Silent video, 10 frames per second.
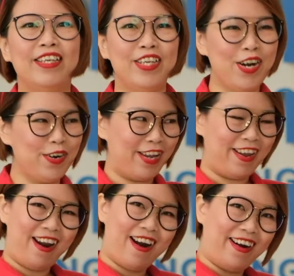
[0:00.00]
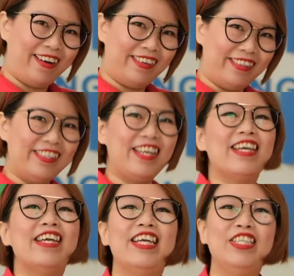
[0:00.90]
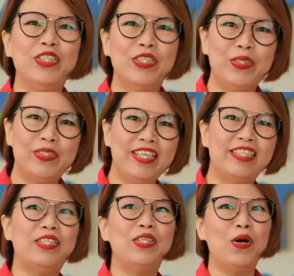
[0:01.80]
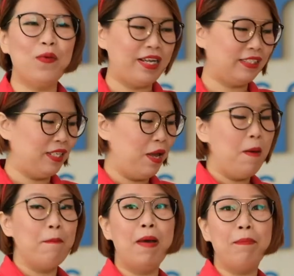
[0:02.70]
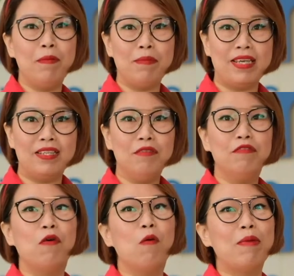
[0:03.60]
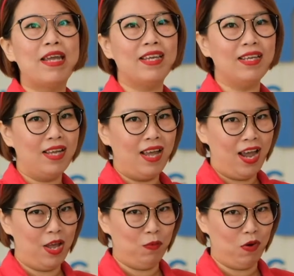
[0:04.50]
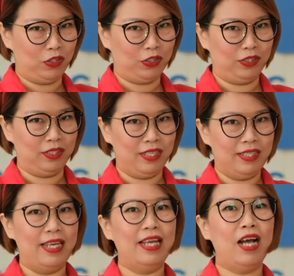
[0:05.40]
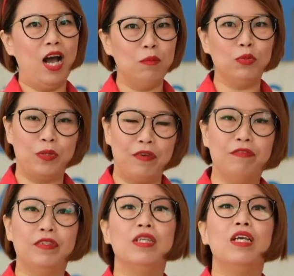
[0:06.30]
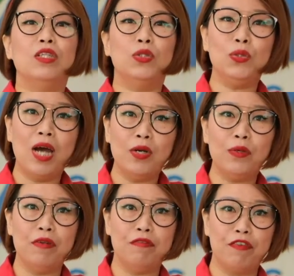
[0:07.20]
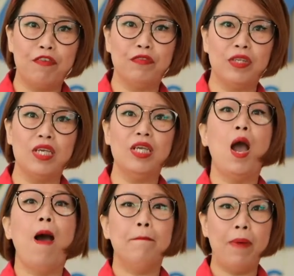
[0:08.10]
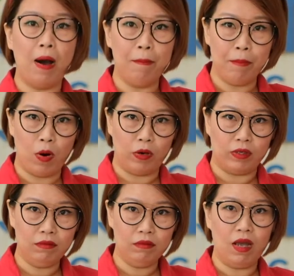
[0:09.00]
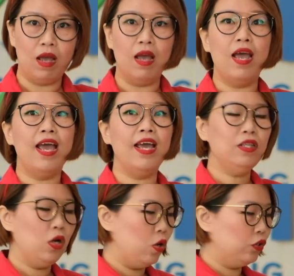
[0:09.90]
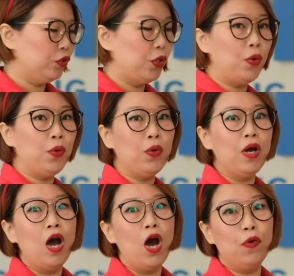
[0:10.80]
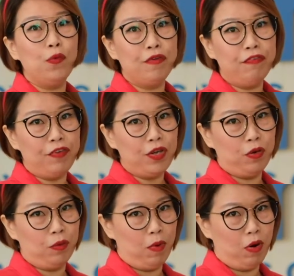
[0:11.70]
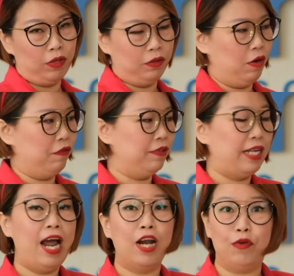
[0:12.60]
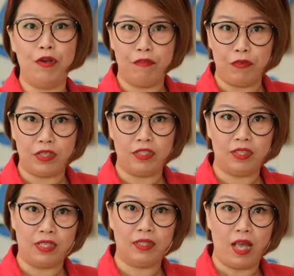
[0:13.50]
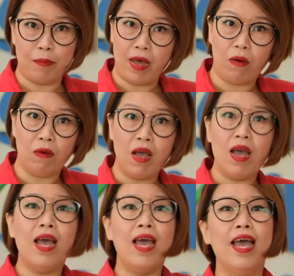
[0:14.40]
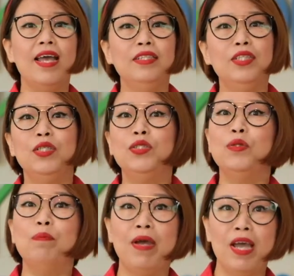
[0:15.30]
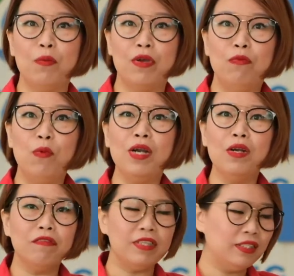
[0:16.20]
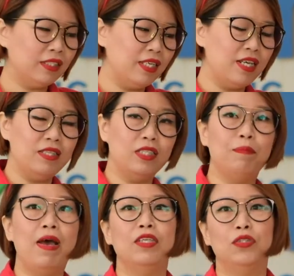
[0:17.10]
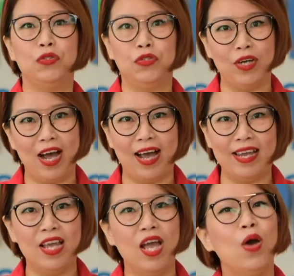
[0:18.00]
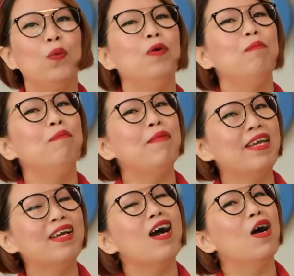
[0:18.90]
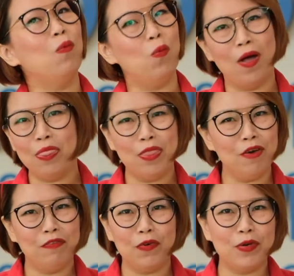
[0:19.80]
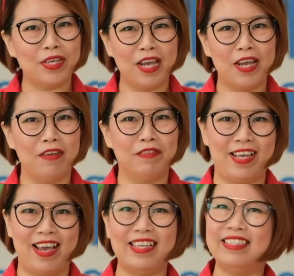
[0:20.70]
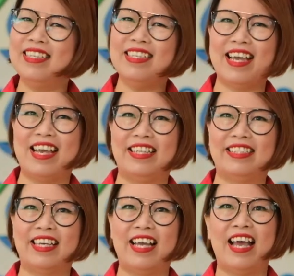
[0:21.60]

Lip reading: Here they are. Introducing the Norwex Peppermint Foaming Hand Wash that comes with 250 pump bottle and also a refill bottle of 946 ml. And to pair with one of these kids' pets to dry would make a wonderful gift set, isn't it?